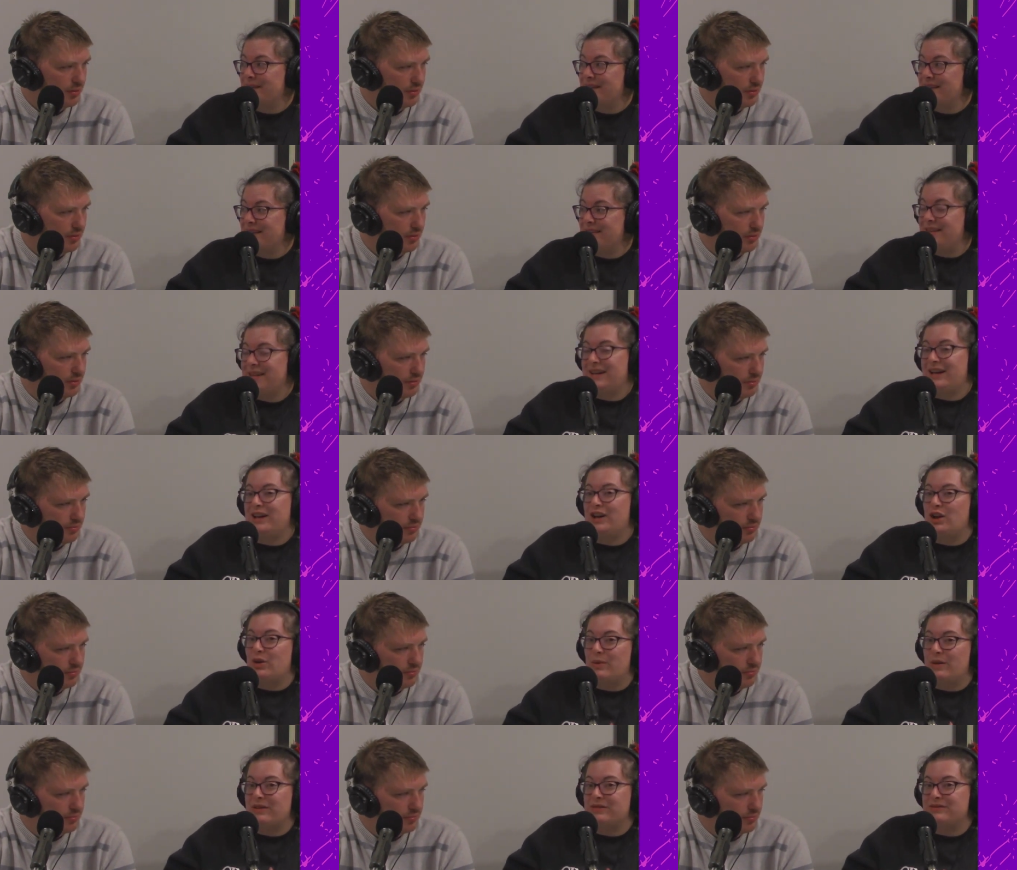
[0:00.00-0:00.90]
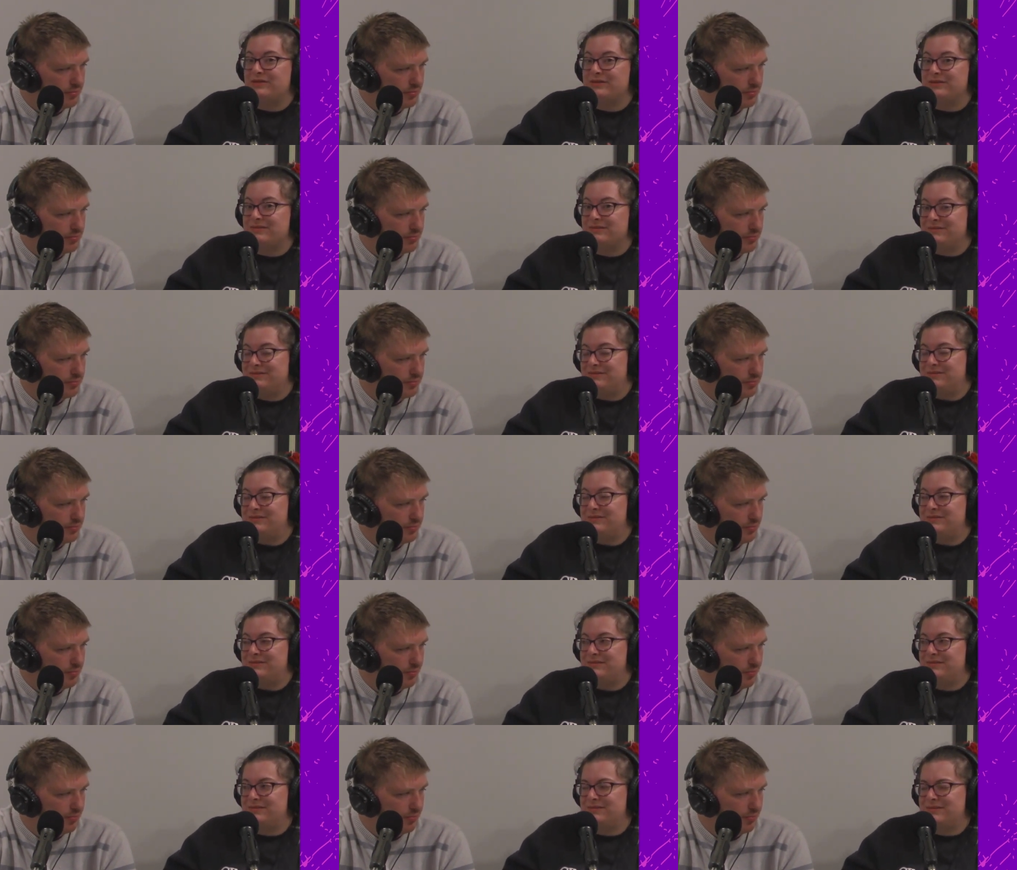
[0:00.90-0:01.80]
Speaker 1: that I know of.
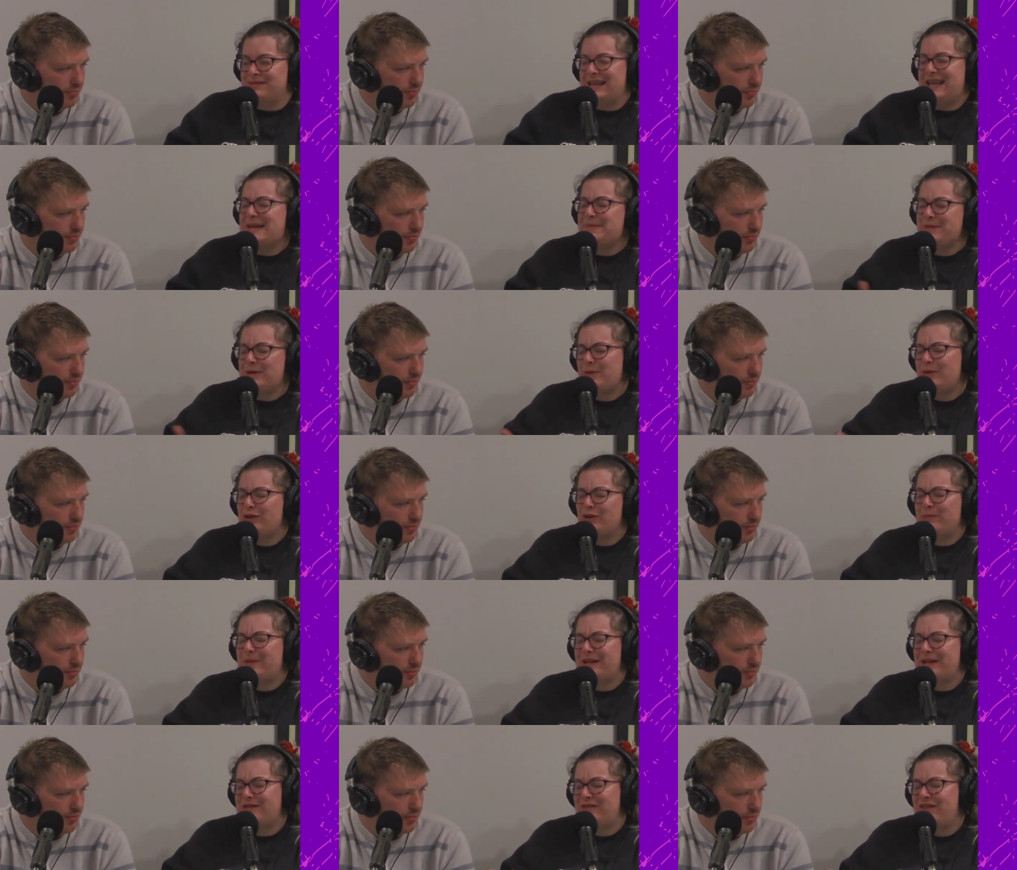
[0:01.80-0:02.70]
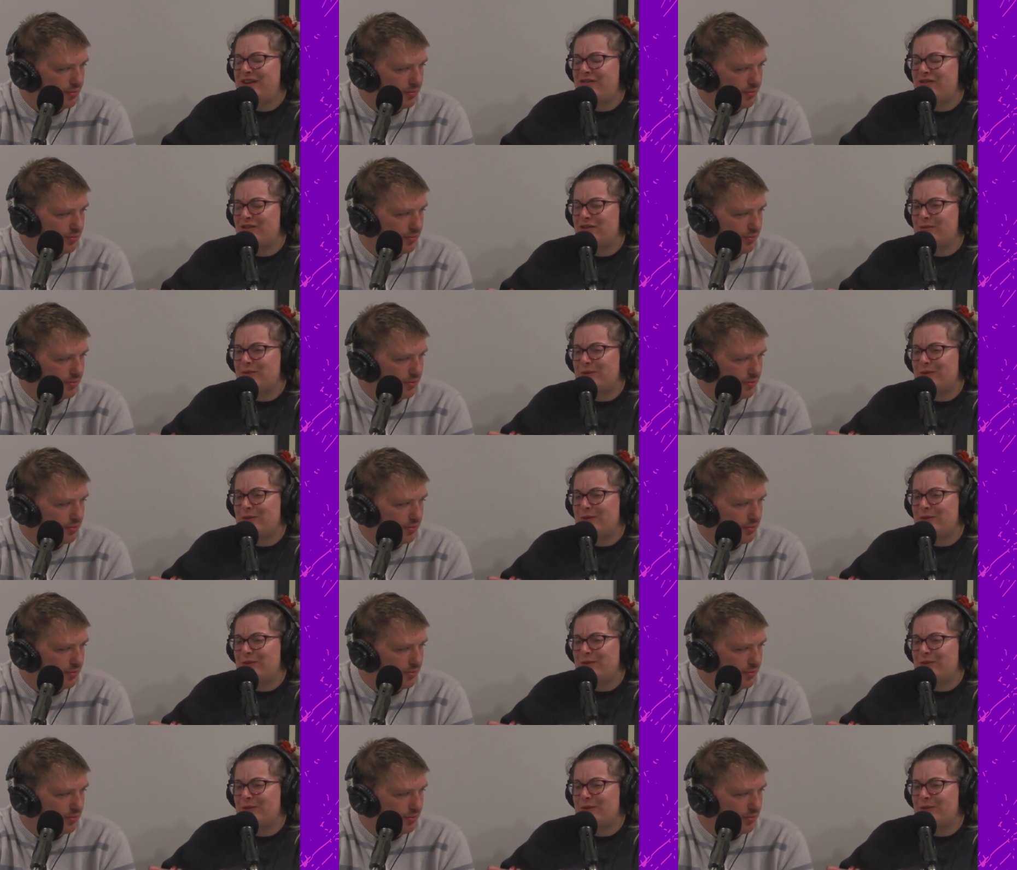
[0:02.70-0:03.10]
Hit me with your best favorite with